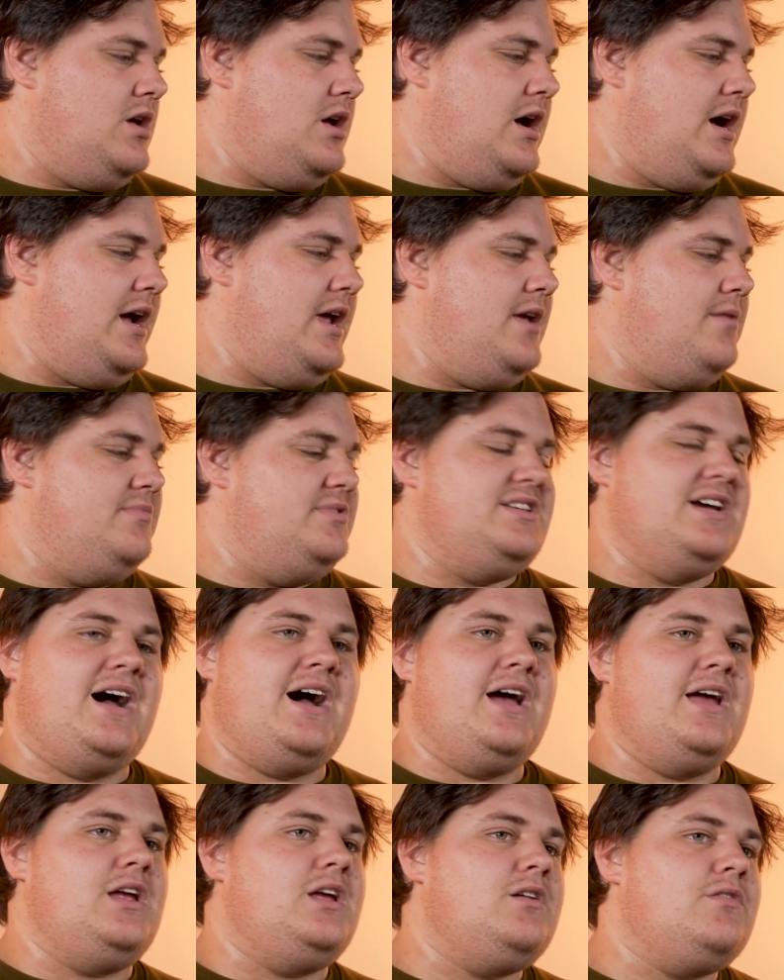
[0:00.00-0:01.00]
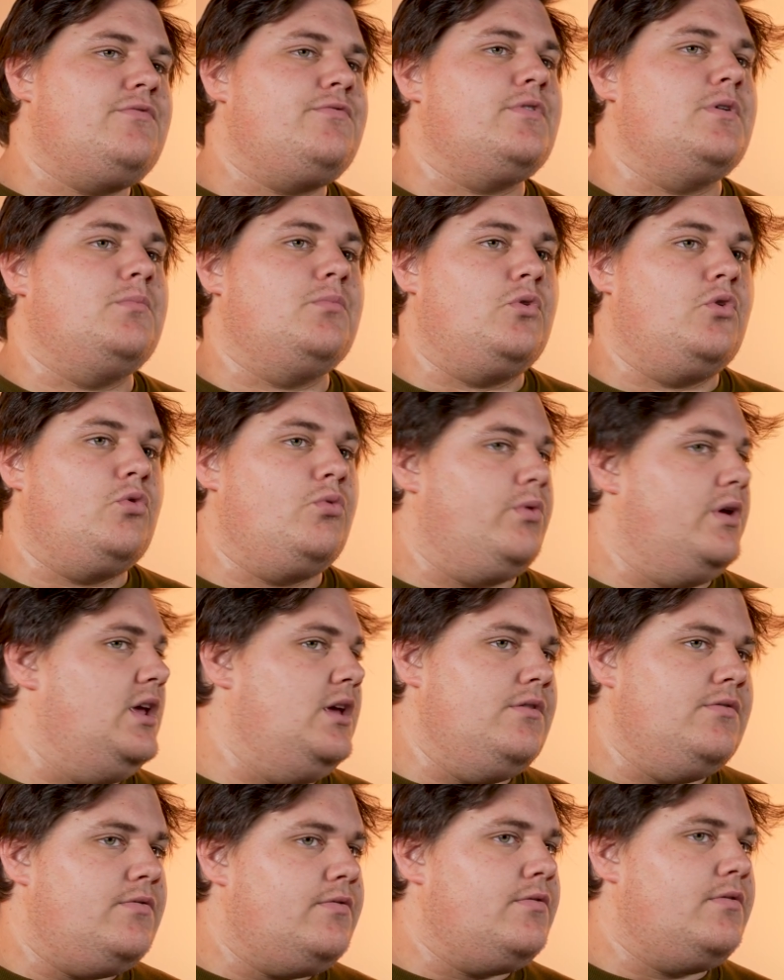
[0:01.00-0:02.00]
I am dying from
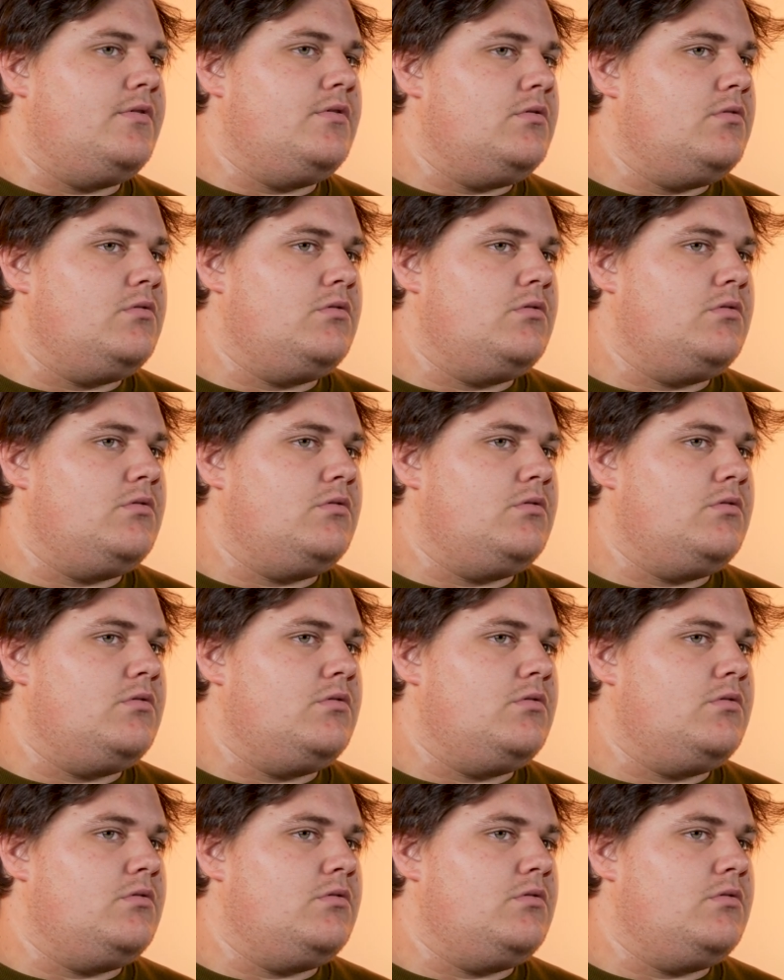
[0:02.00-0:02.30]
grief.